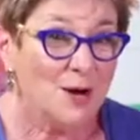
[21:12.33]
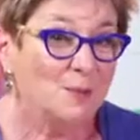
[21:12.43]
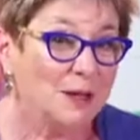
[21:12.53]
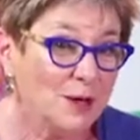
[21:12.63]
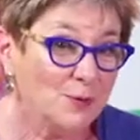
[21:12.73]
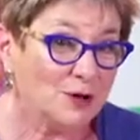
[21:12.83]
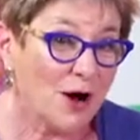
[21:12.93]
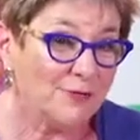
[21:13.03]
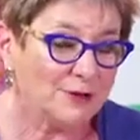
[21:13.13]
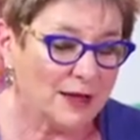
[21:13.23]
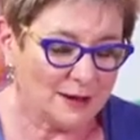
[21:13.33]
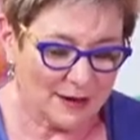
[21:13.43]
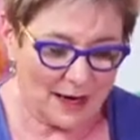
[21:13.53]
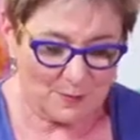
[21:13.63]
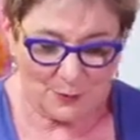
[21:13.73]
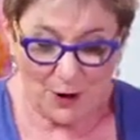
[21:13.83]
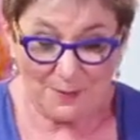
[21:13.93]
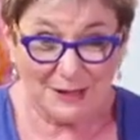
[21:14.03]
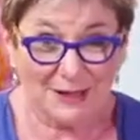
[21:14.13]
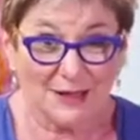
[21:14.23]
Playing with coffee like that brought
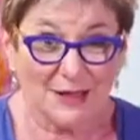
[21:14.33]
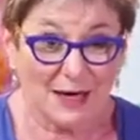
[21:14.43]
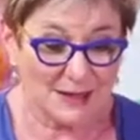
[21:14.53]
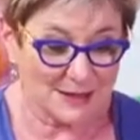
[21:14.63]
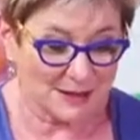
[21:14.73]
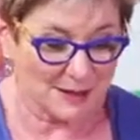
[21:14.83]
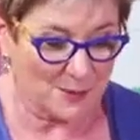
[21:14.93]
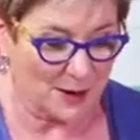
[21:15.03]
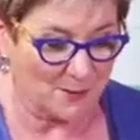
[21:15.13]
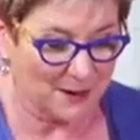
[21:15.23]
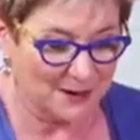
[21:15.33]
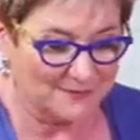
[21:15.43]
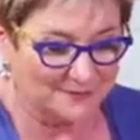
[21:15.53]
me to the next experiment.